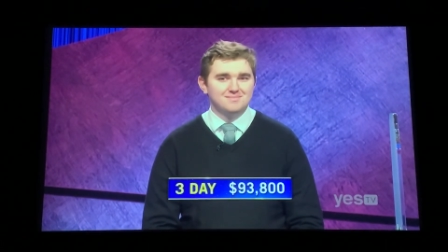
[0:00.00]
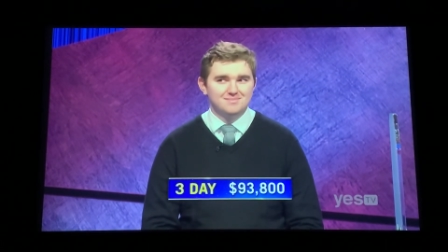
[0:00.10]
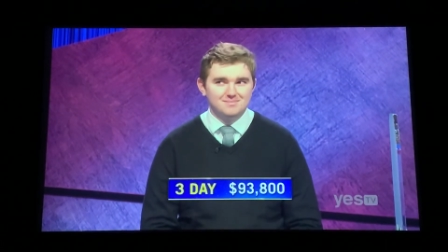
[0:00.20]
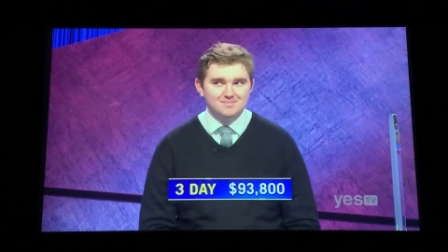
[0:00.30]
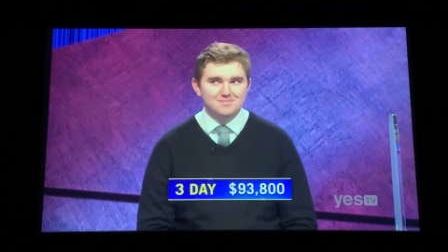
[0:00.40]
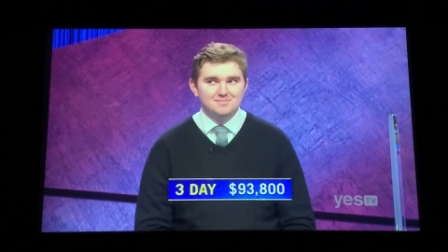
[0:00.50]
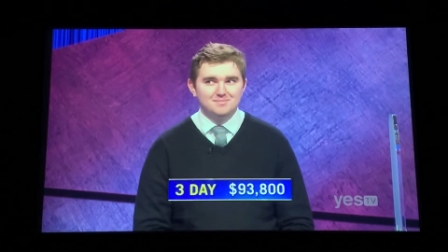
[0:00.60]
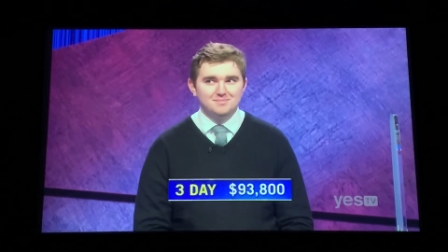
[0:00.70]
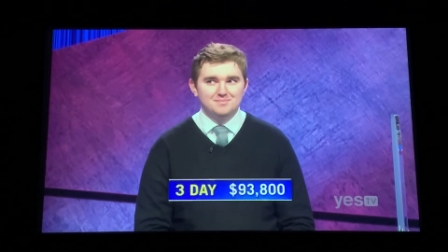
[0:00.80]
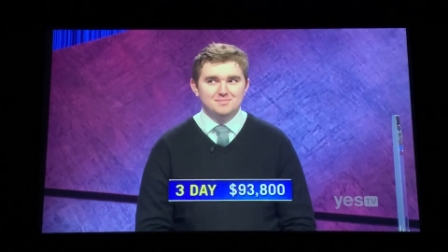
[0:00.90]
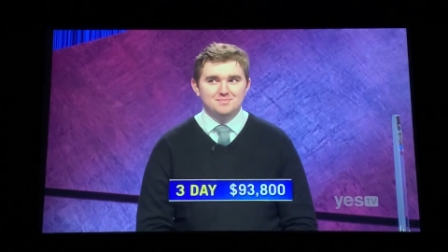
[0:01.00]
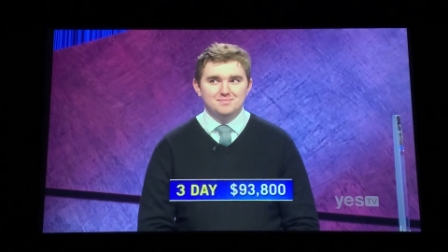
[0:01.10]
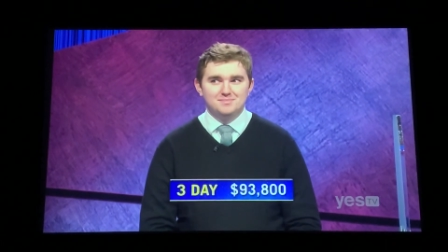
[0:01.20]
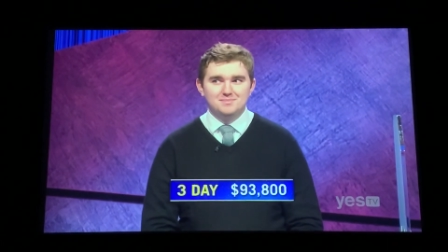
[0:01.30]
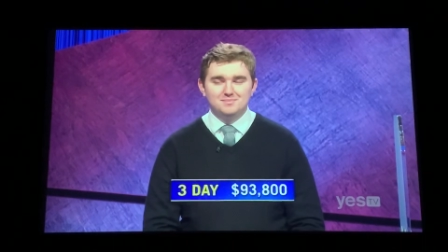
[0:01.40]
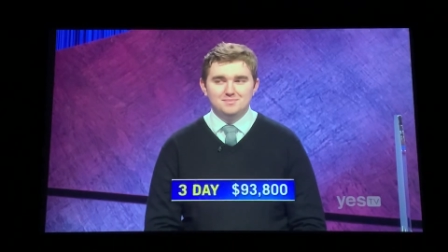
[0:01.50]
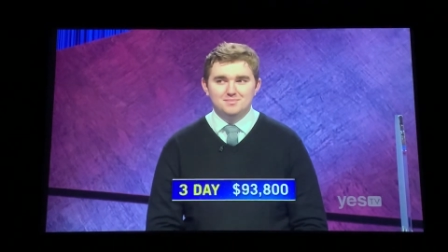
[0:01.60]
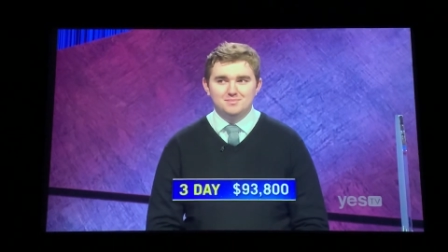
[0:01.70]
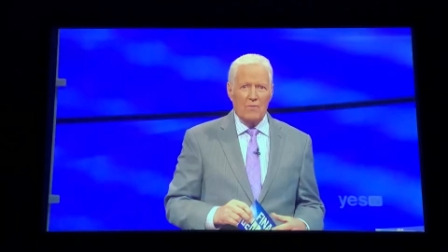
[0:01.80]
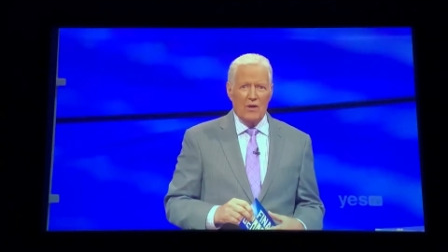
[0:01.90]
Will he make it over the
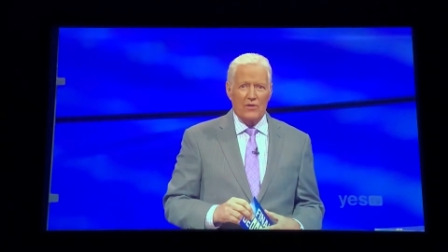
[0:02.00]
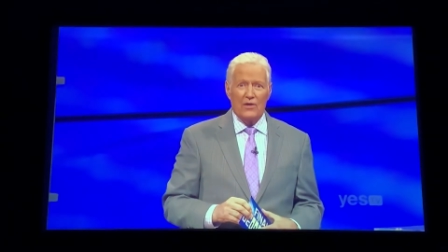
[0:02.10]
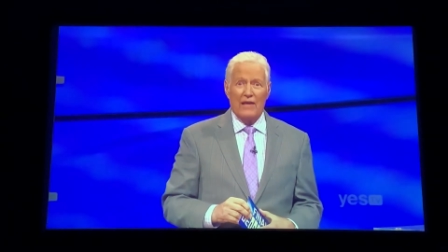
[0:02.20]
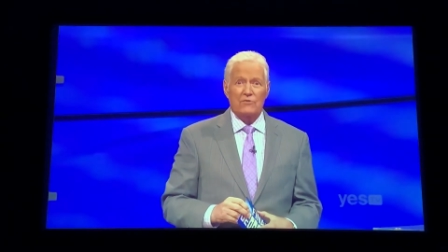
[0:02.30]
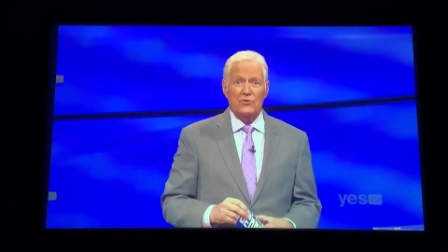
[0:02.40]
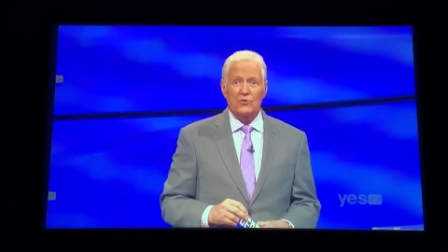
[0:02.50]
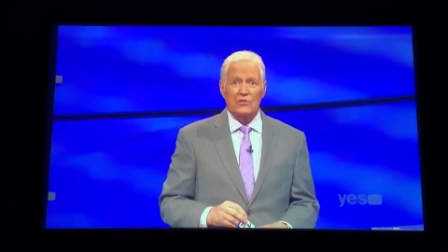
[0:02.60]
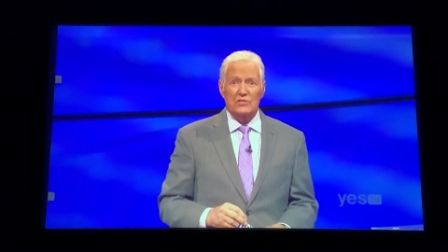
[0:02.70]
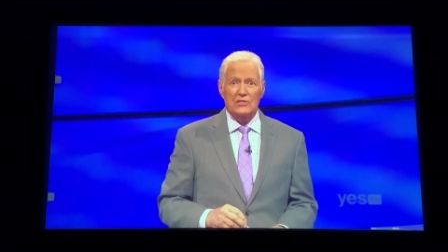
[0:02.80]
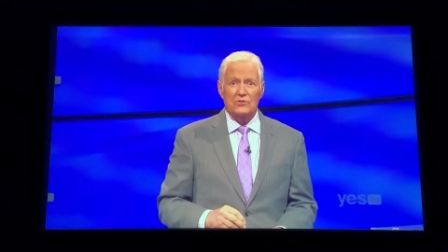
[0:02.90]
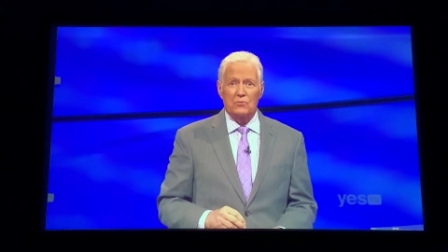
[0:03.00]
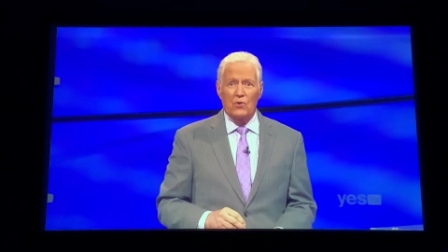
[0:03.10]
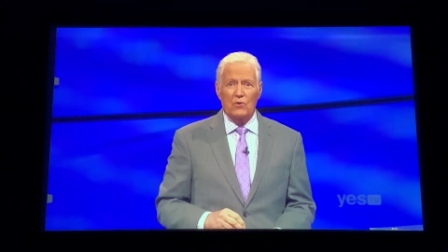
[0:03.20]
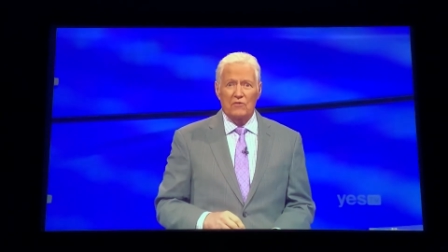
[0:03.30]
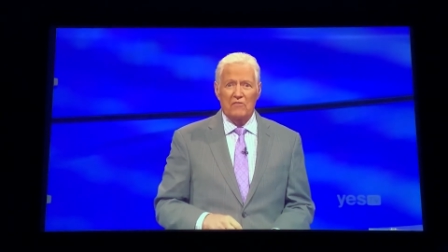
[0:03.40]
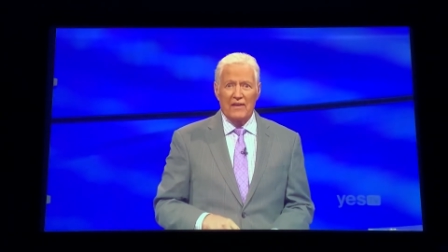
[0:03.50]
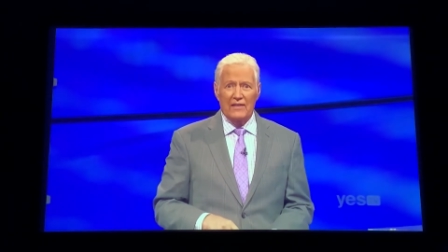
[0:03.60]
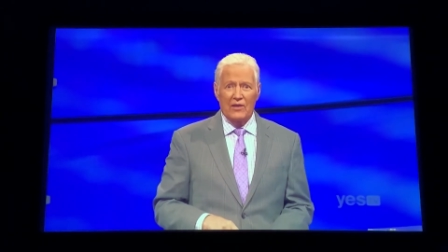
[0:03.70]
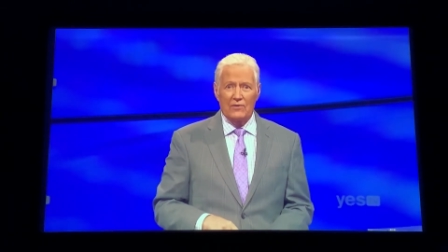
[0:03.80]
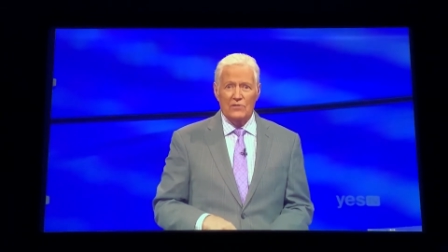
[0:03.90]
$100,000 mark? You'll have to tune us in tomorrow to
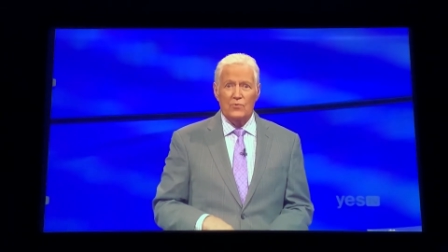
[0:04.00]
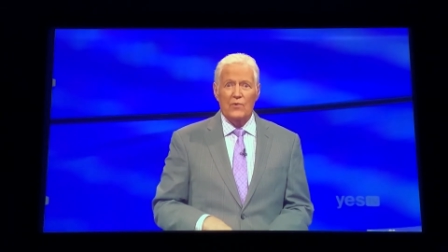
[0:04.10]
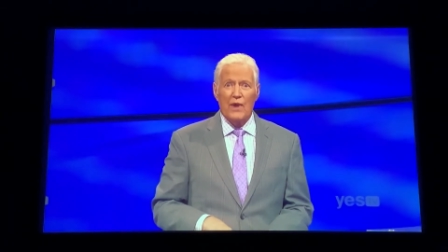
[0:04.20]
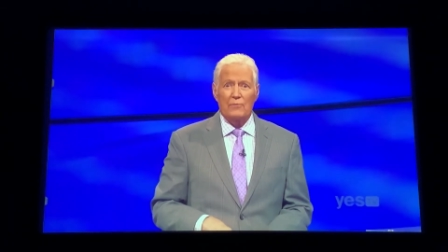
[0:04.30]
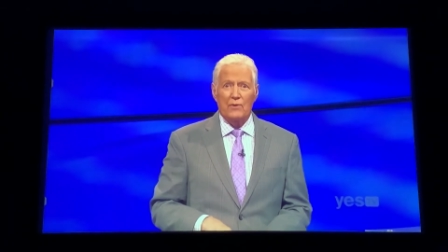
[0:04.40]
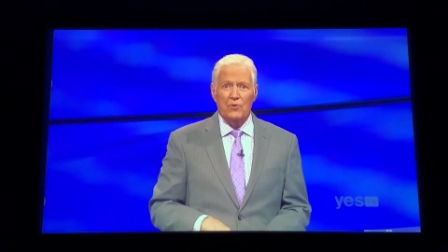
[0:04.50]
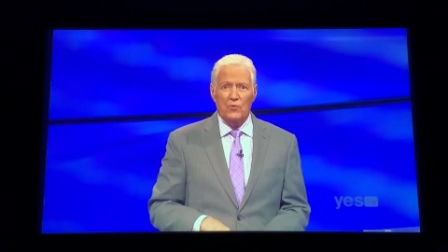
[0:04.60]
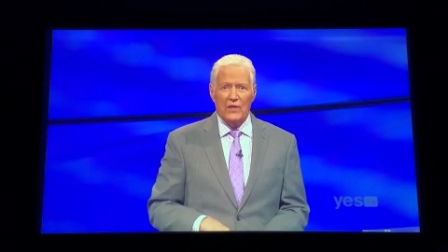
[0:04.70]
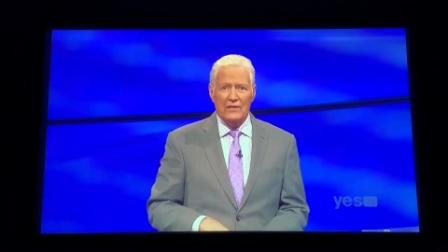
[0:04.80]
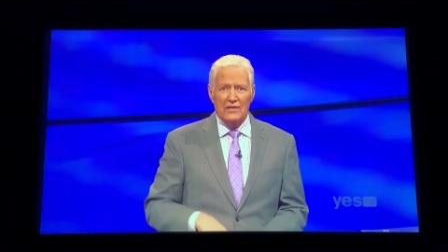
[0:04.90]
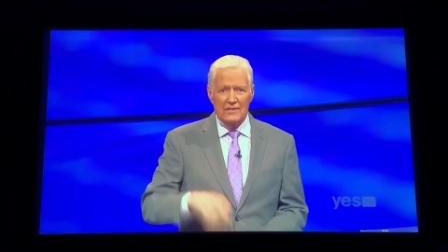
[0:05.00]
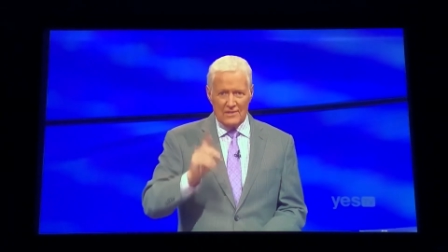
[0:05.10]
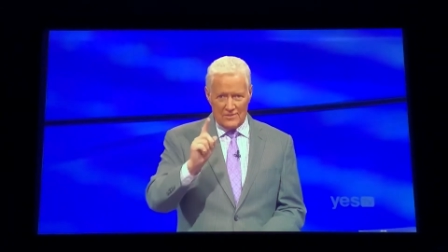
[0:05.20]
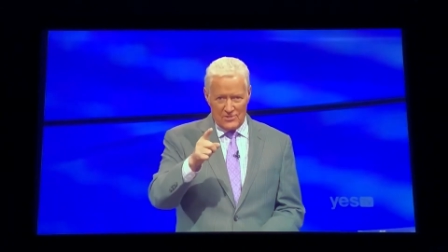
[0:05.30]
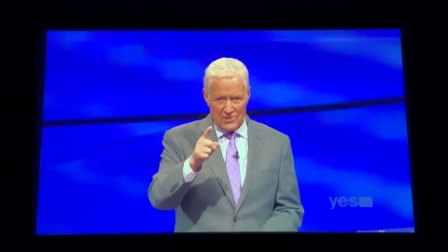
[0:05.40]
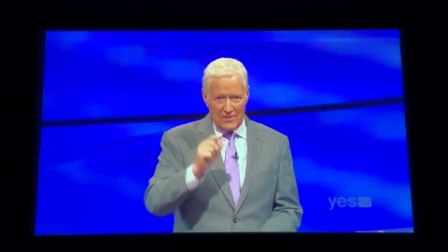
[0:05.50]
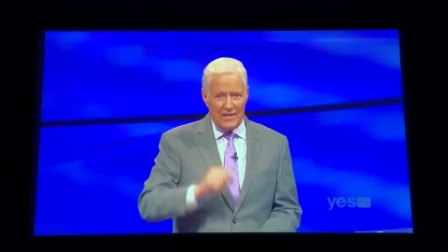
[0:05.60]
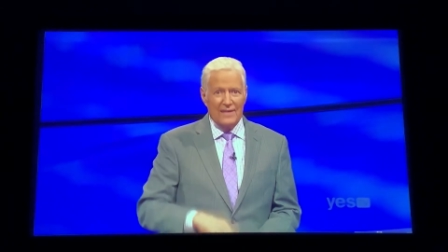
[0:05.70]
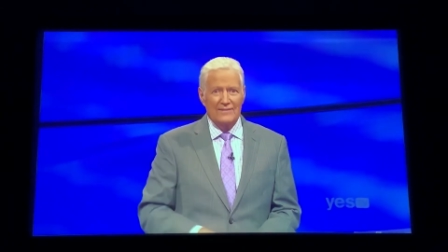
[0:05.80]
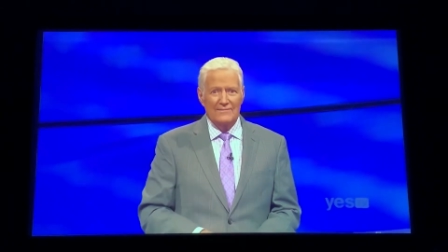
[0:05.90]
find out if we wrap up the week. See you then.